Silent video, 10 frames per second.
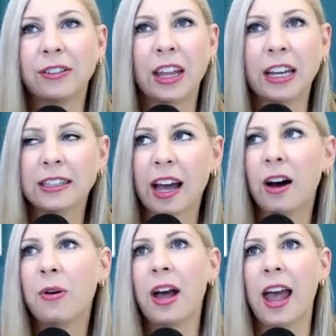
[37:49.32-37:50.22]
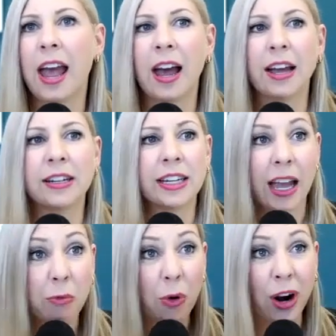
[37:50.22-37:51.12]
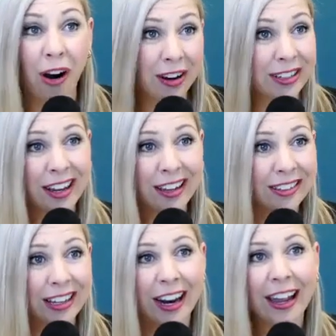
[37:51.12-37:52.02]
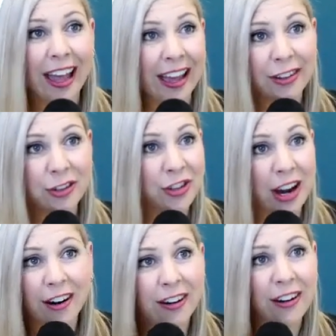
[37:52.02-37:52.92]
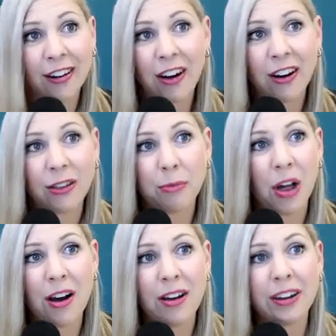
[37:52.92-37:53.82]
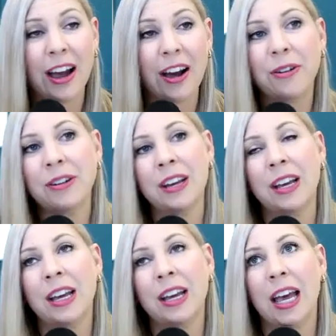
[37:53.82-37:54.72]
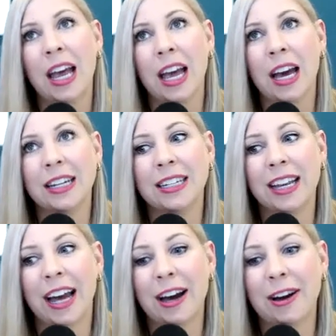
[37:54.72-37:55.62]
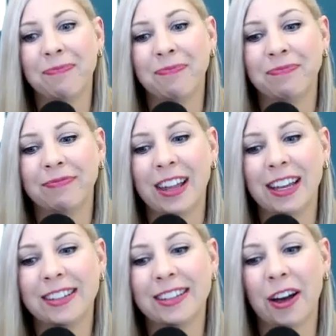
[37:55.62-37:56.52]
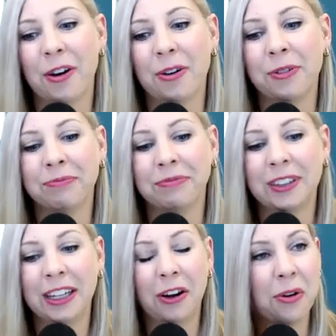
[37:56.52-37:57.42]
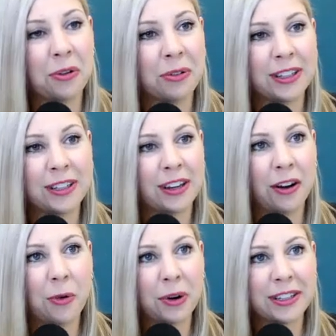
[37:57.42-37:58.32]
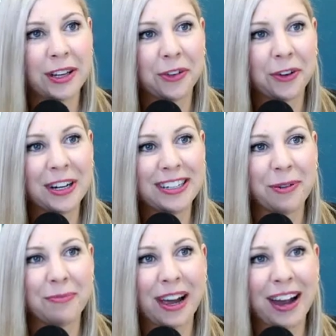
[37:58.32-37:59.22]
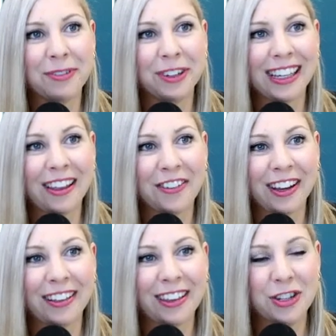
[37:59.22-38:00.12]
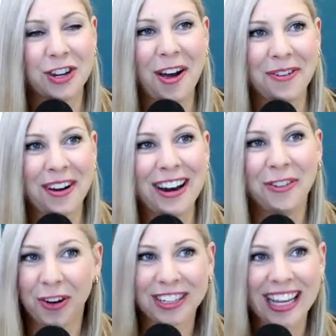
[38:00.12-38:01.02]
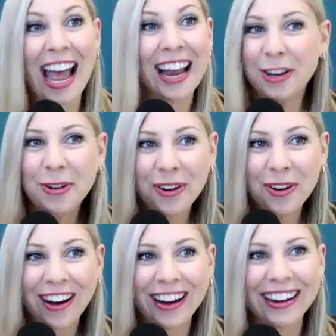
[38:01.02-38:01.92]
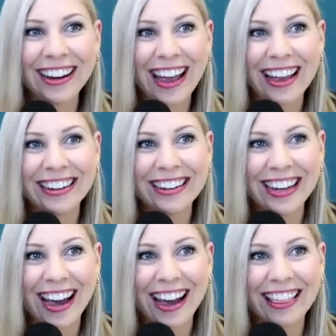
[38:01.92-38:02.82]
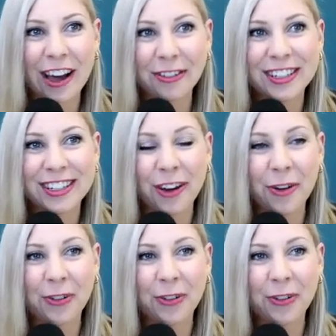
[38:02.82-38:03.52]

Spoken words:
things out and get more content that I can share on the blog now. And so it all works out for a reason, but I'm really loving the show. And of course I had you on and that was so